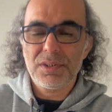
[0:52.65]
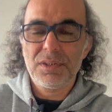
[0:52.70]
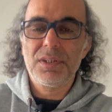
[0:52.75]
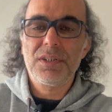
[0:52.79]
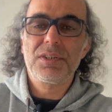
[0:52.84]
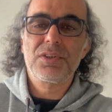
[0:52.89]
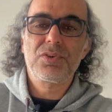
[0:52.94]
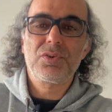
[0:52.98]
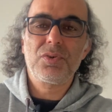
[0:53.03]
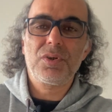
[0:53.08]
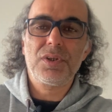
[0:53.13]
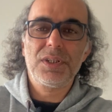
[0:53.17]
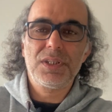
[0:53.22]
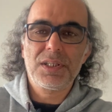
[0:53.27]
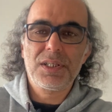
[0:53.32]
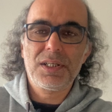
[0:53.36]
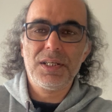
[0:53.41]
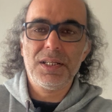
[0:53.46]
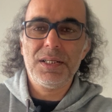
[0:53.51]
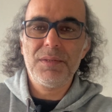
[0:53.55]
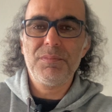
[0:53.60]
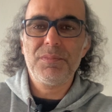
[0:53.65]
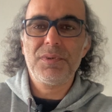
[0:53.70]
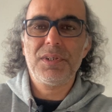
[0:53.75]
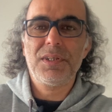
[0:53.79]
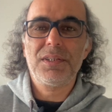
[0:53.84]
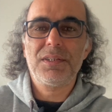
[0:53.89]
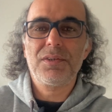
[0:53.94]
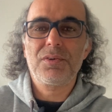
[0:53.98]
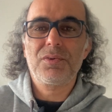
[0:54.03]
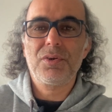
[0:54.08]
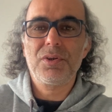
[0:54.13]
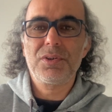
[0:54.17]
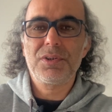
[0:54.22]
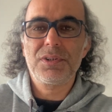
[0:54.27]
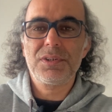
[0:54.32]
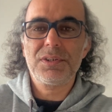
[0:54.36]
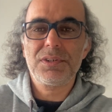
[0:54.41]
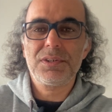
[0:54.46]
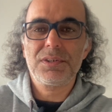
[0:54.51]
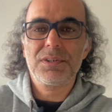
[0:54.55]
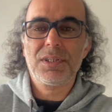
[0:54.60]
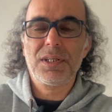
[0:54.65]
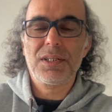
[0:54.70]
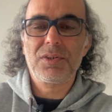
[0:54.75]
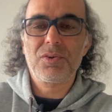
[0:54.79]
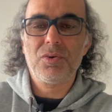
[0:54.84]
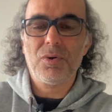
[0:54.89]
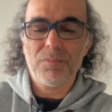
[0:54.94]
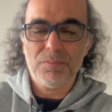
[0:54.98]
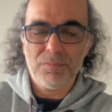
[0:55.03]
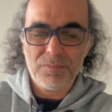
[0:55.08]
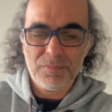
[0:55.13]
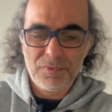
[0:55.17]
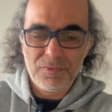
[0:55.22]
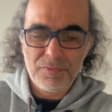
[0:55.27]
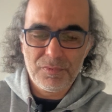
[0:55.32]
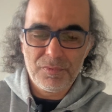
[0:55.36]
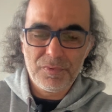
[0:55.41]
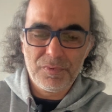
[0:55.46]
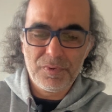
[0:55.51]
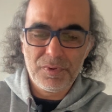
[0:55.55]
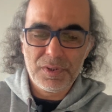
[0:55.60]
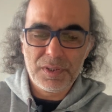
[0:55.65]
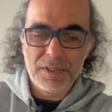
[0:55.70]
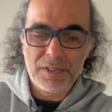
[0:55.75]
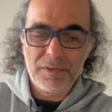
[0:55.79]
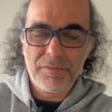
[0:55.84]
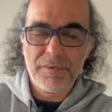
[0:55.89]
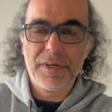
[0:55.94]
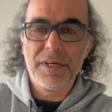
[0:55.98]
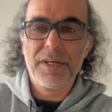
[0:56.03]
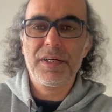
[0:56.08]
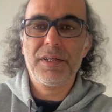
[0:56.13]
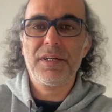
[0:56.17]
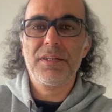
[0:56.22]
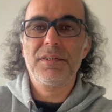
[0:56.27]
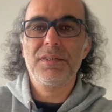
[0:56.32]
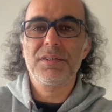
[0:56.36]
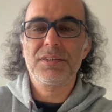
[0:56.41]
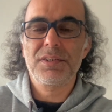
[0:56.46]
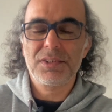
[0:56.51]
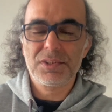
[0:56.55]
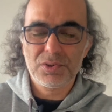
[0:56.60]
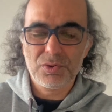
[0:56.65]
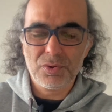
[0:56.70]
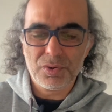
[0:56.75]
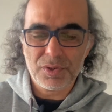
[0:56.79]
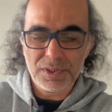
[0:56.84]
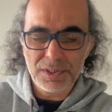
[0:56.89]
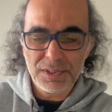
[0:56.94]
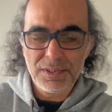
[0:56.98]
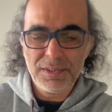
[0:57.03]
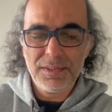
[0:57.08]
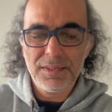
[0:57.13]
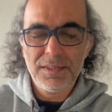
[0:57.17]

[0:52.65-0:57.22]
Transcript: The story claimed at Reuters.com, where I read this story.